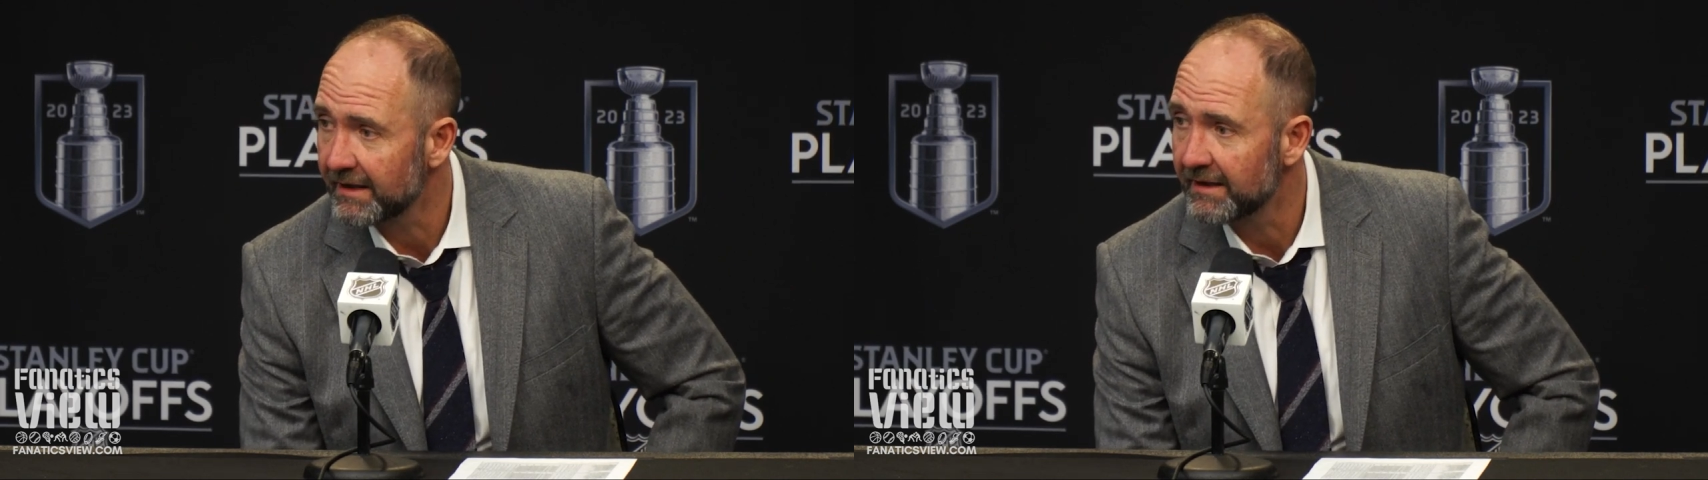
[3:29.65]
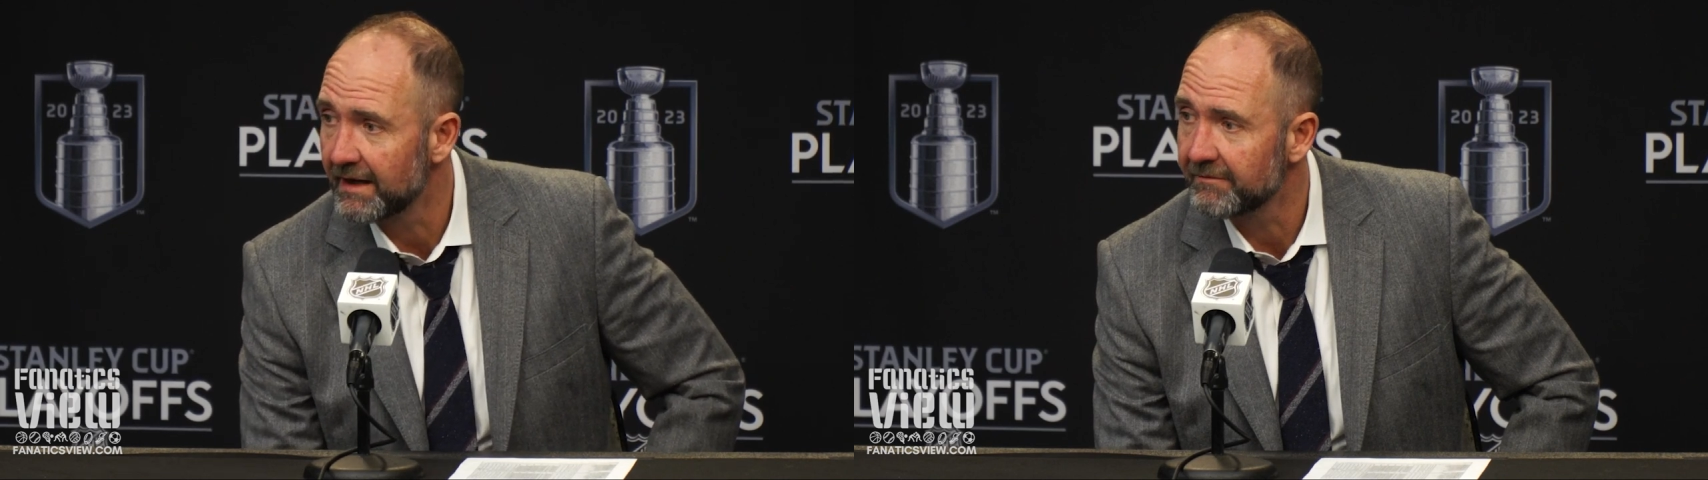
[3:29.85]

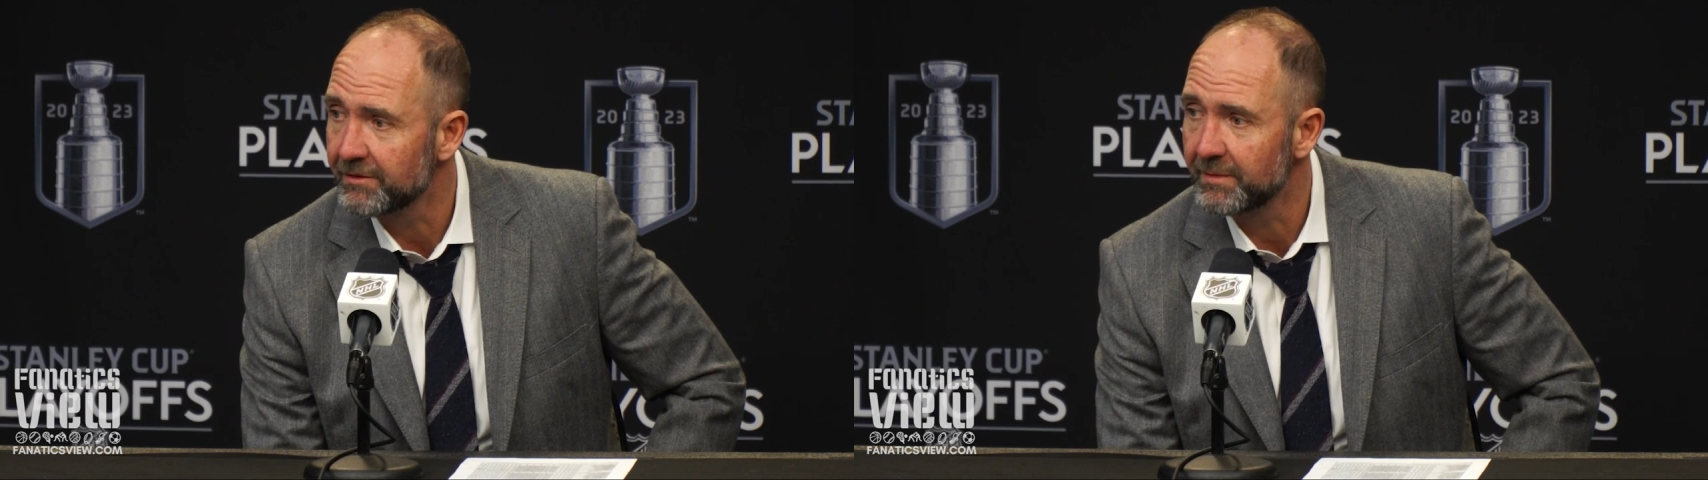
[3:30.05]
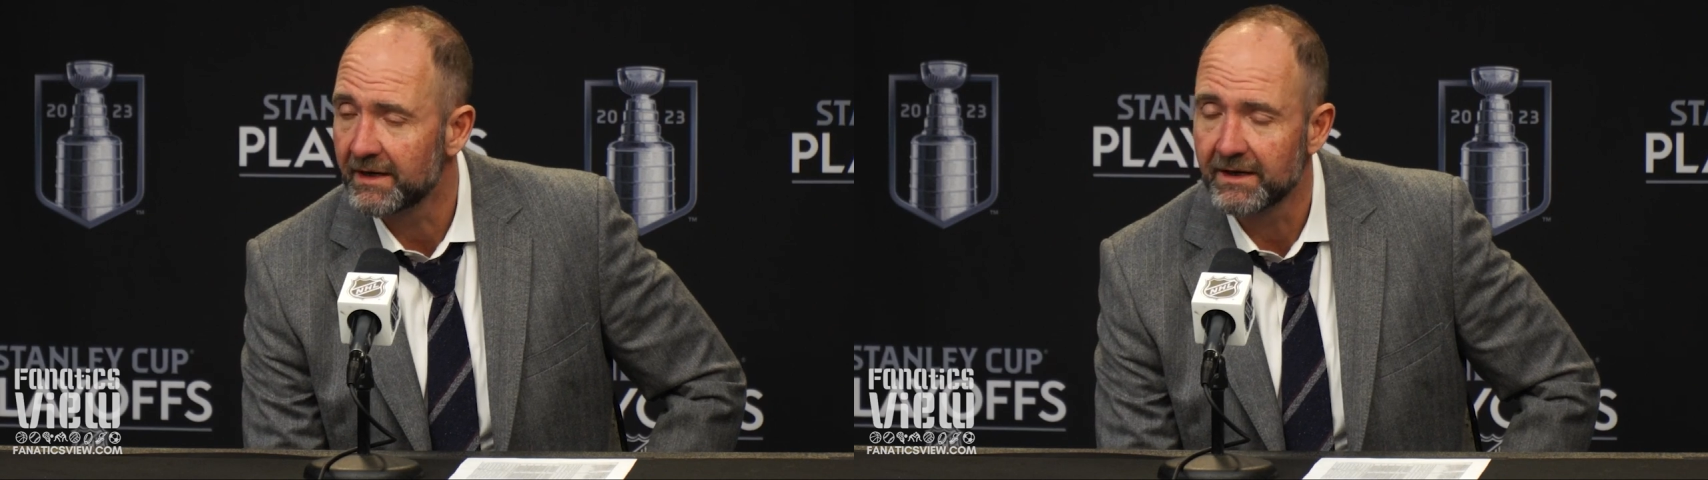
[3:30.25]
in
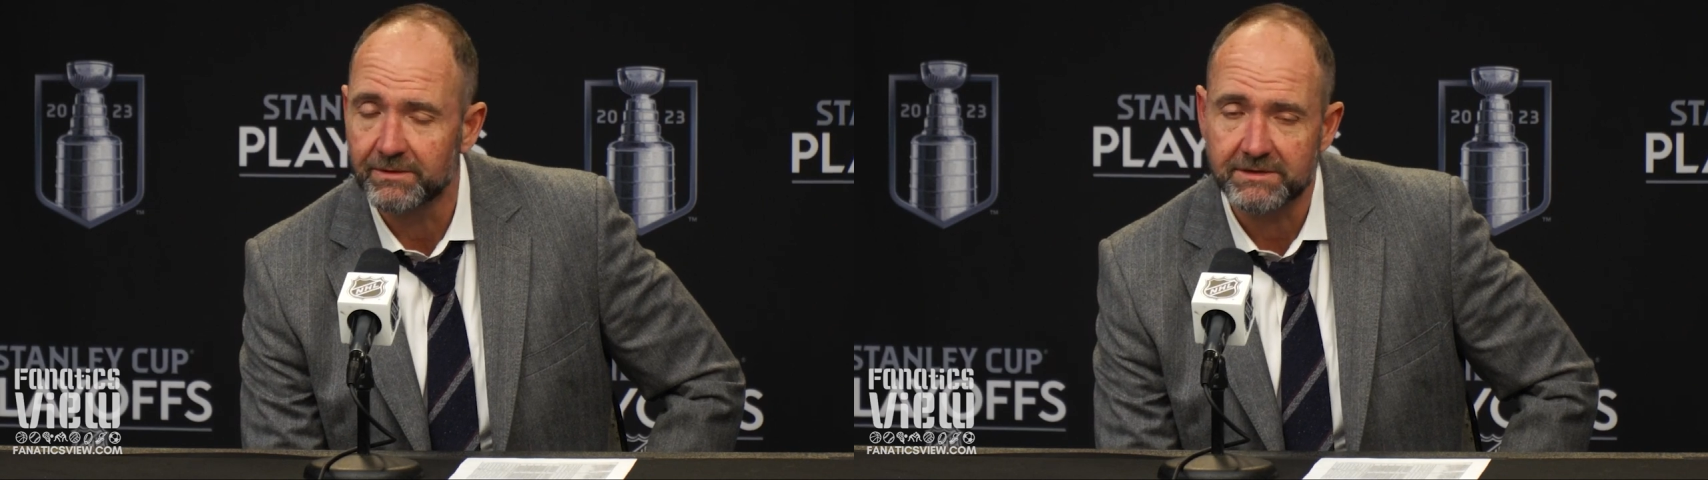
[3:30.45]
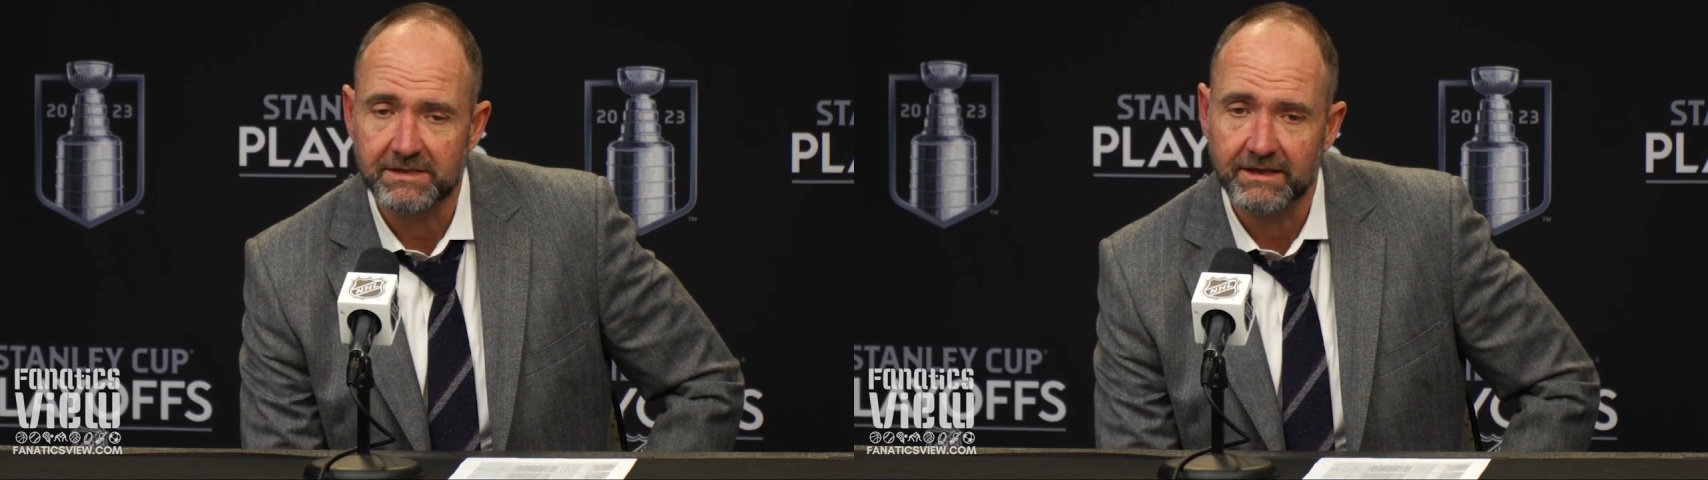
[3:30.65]
after being
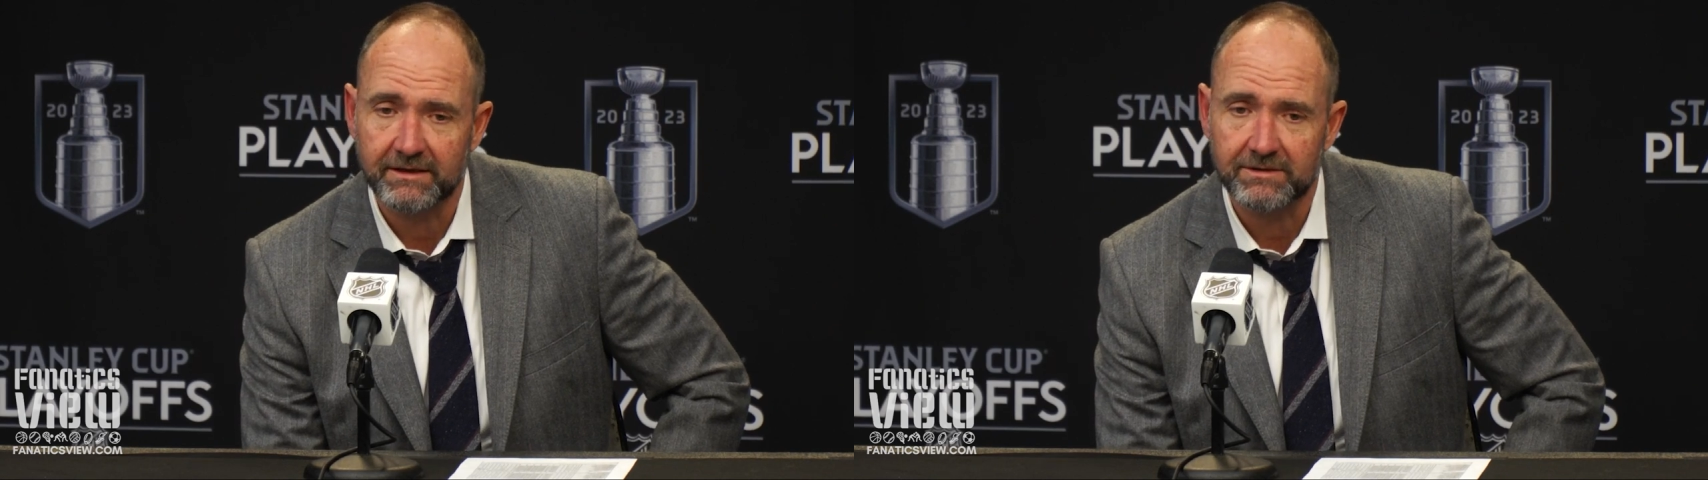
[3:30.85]
out sick.